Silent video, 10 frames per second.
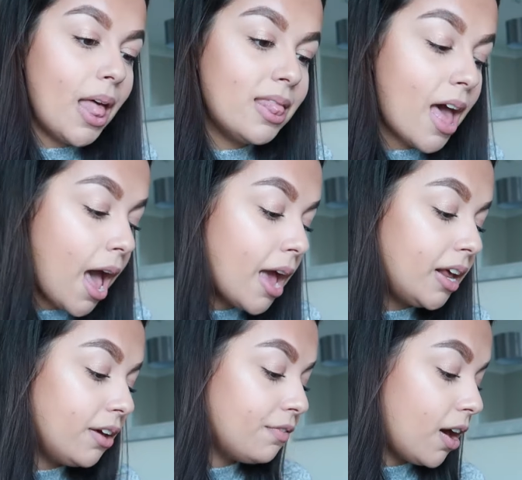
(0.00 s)
and then
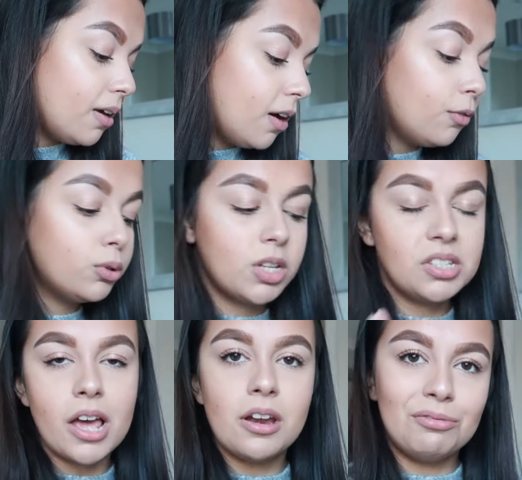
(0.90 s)
if I, I also
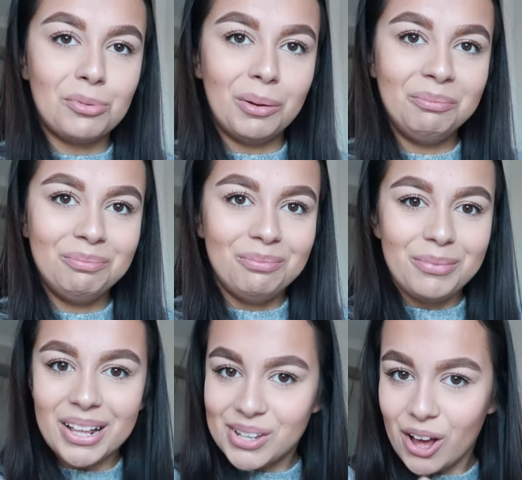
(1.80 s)
set another one,
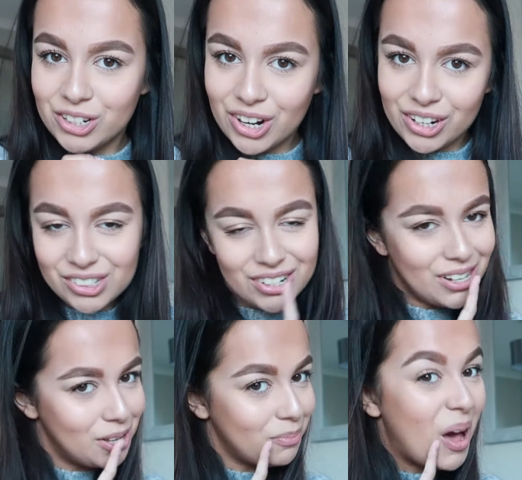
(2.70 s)
but that's hush hush,
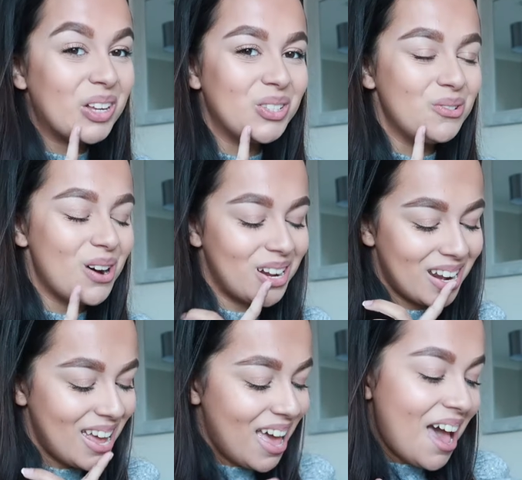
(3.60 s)
that's a personal one.
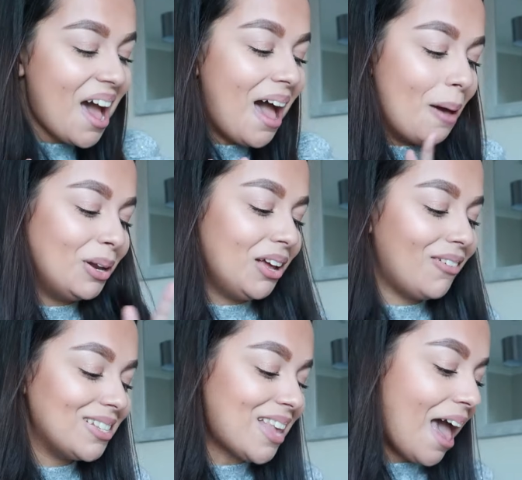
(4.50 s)
Um, and if
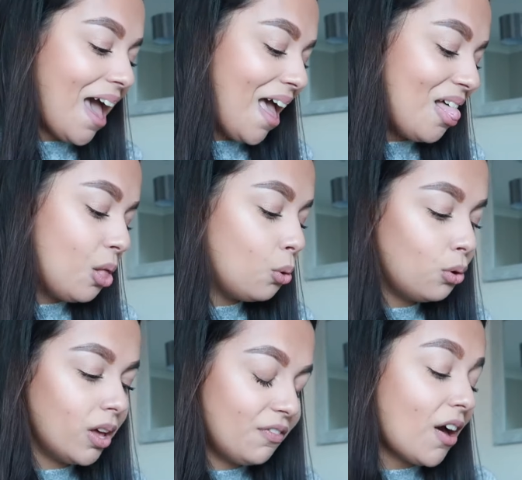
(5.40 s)
I set
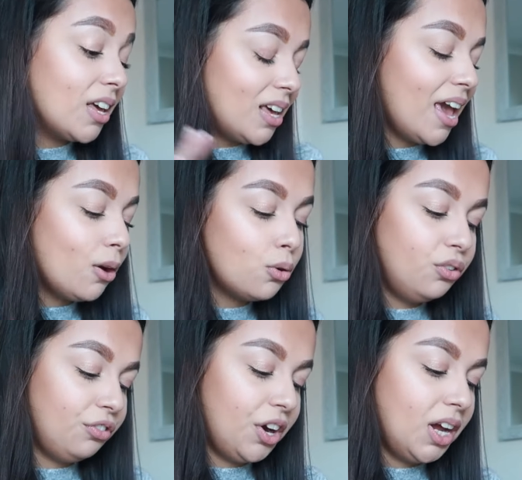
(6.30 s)
all, if I hit
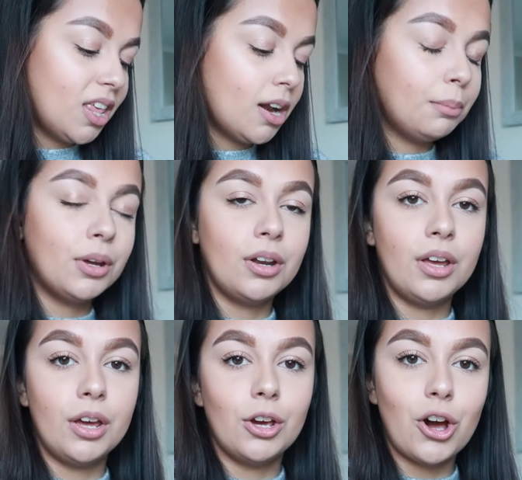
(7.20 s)
all three, then I'm
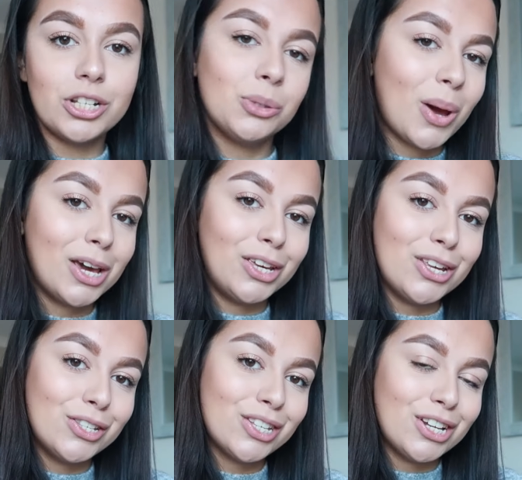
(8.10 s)
gonna go to
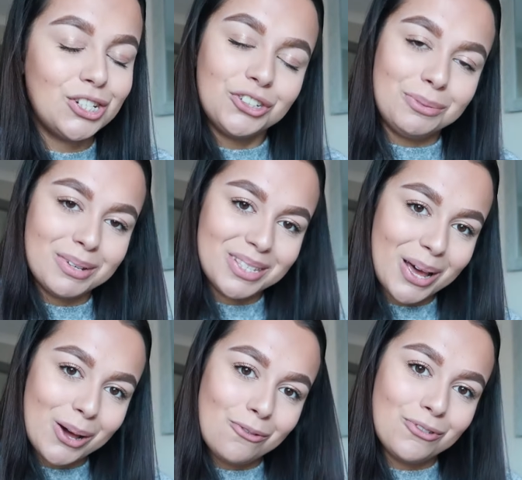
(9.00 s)
Waggers and treat
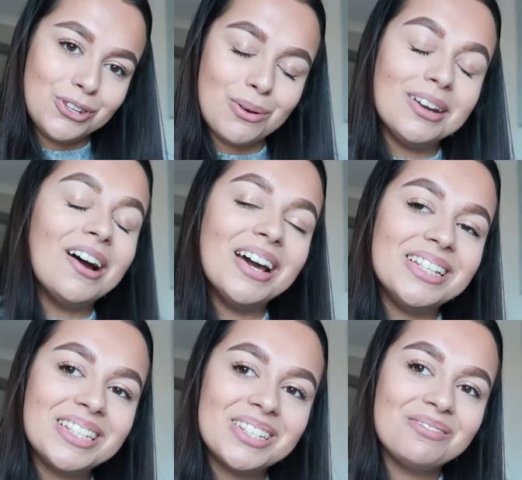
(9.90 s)
myself to a
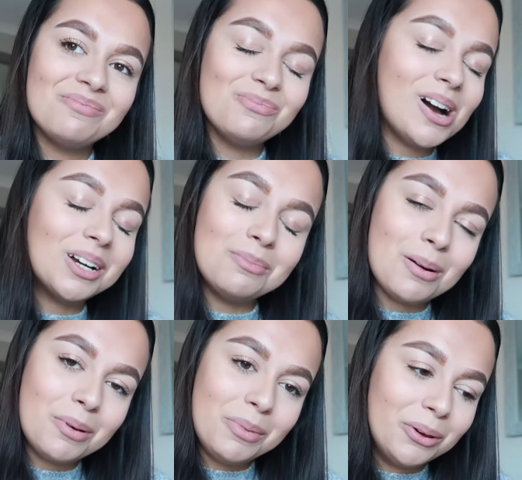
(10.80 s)
nice
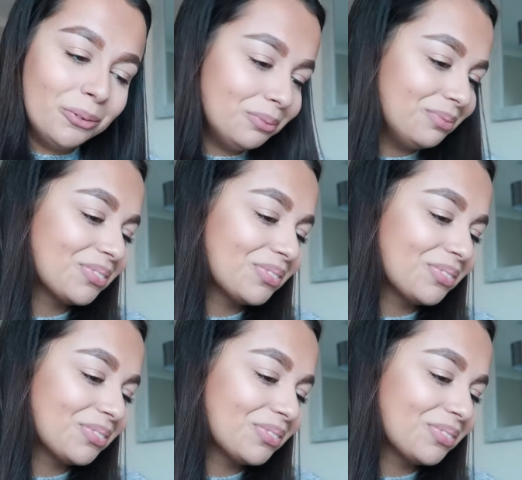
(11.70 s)
Wagamama meal.